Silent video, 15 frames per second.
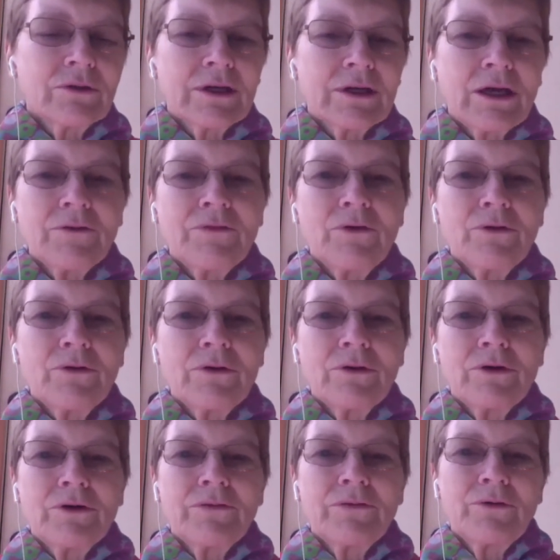Like if
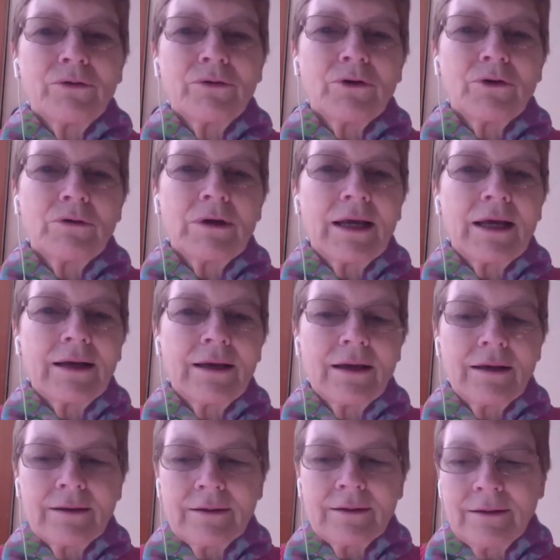you're creating
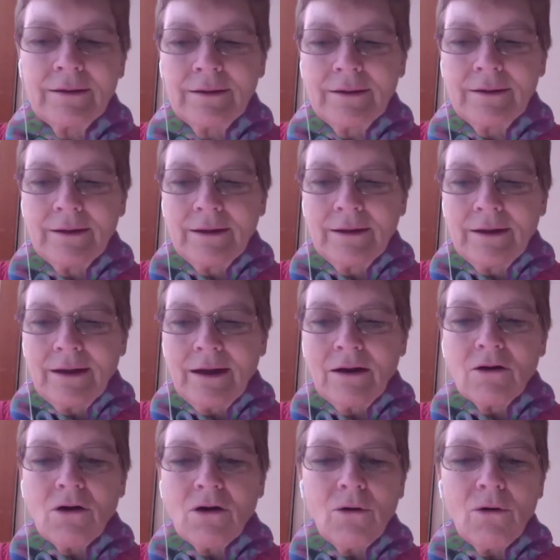a
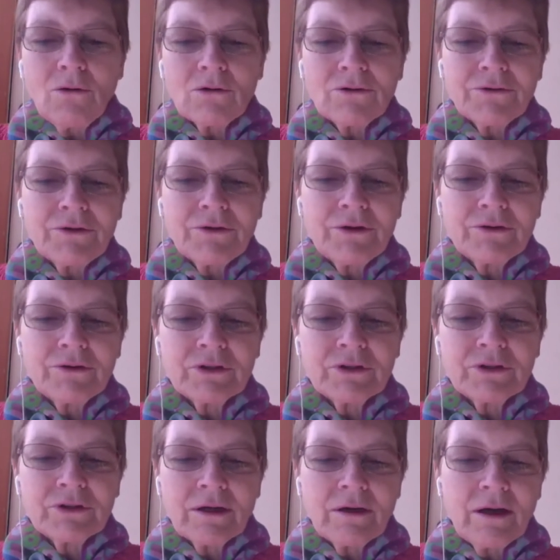goal, or
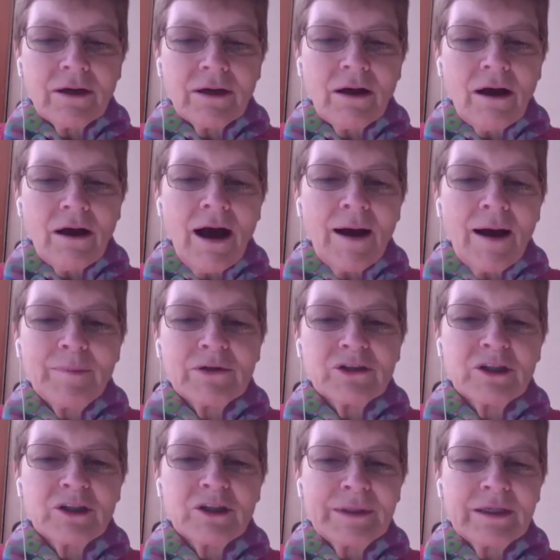there's an
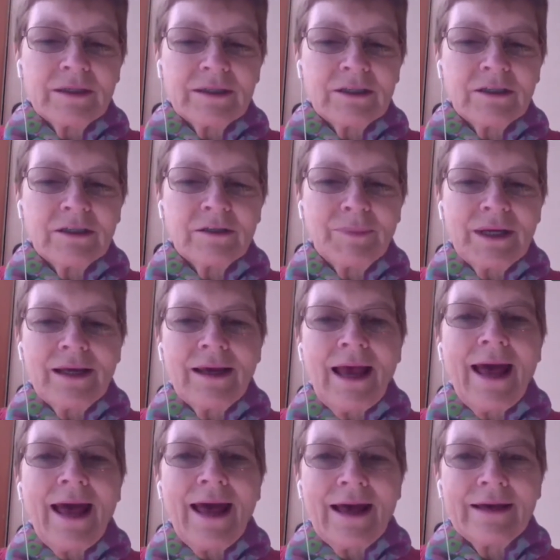accomplishment to be
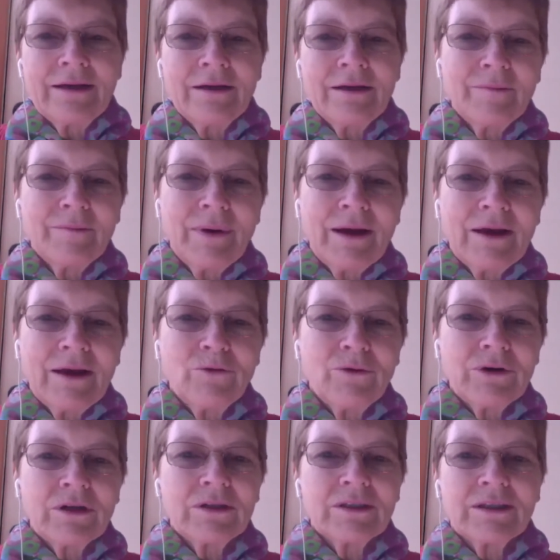had by an
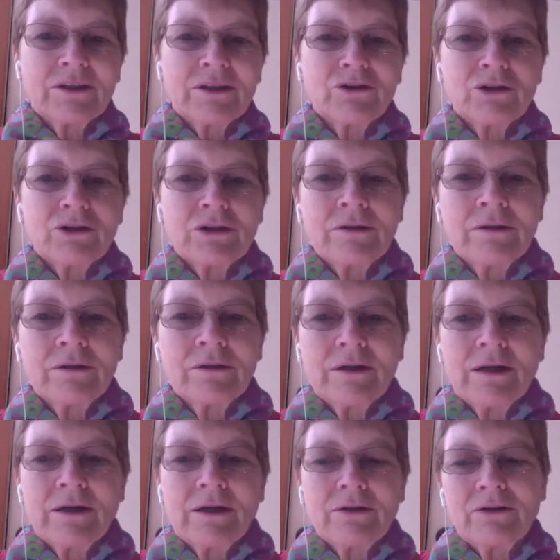organization,
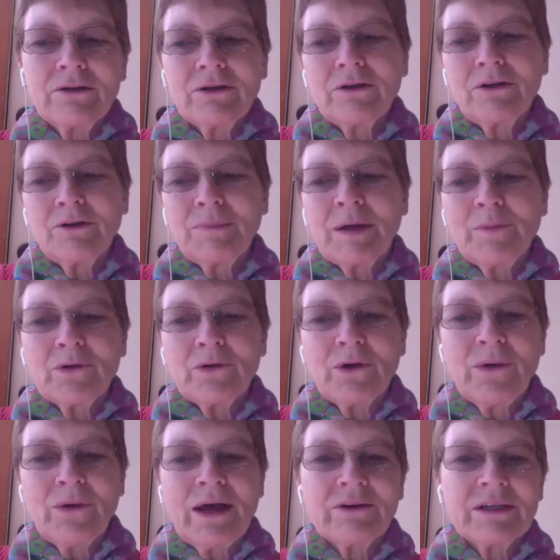and people
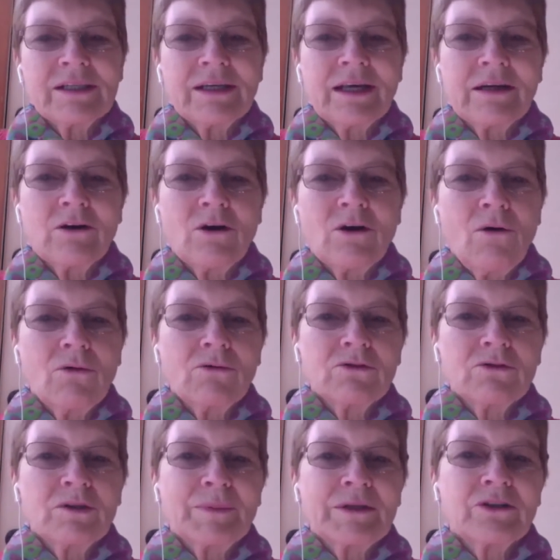know how to set
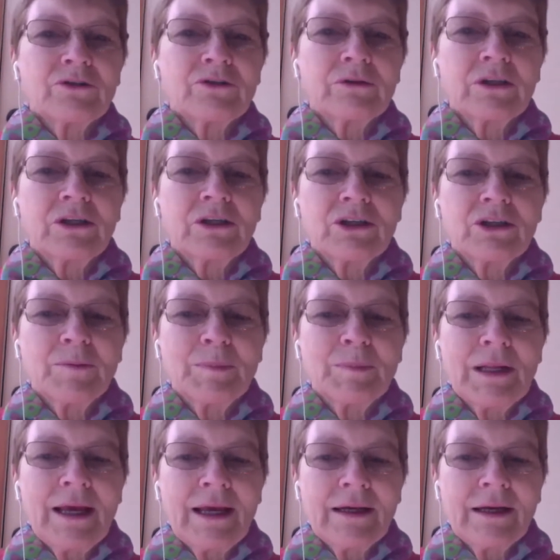goals, but strategic
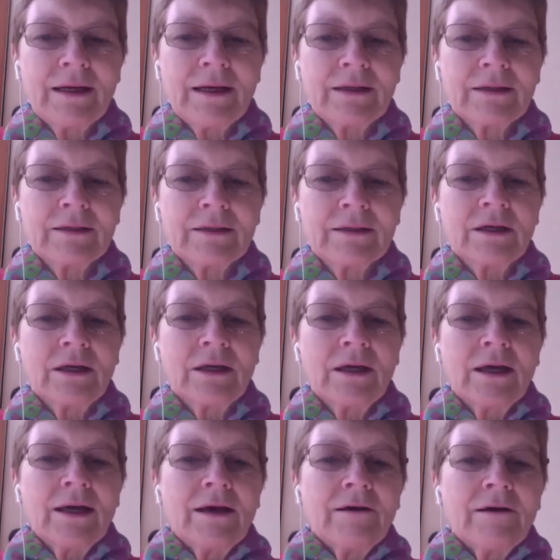planning is
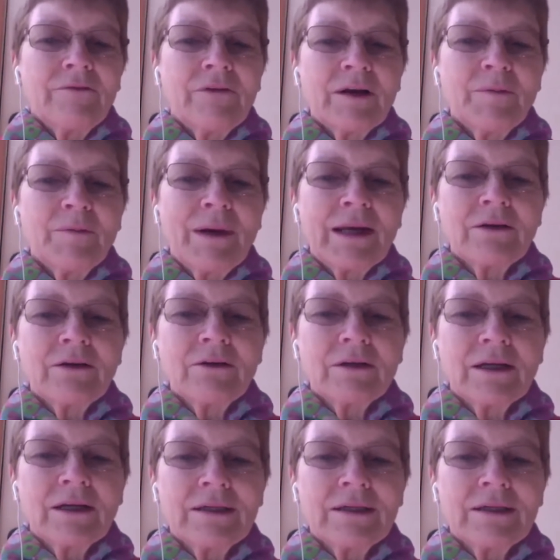fundamentally